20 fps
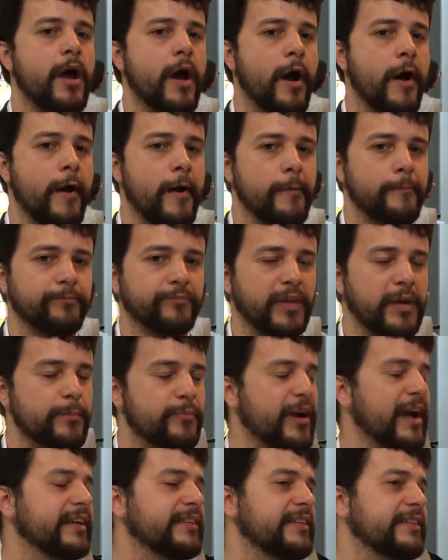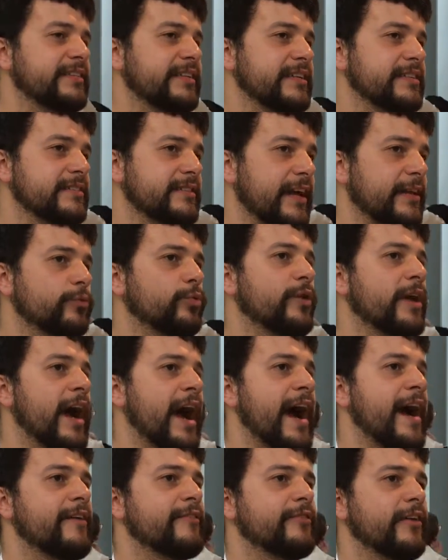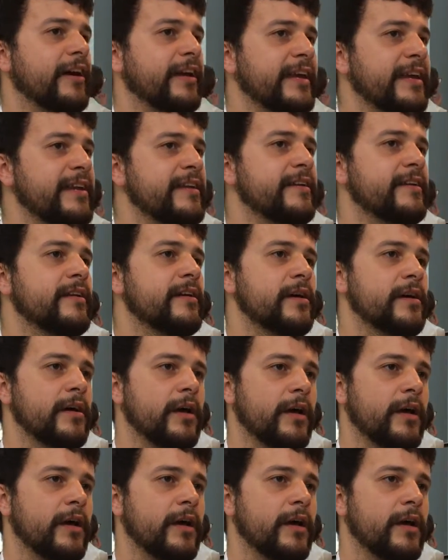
practices that we have in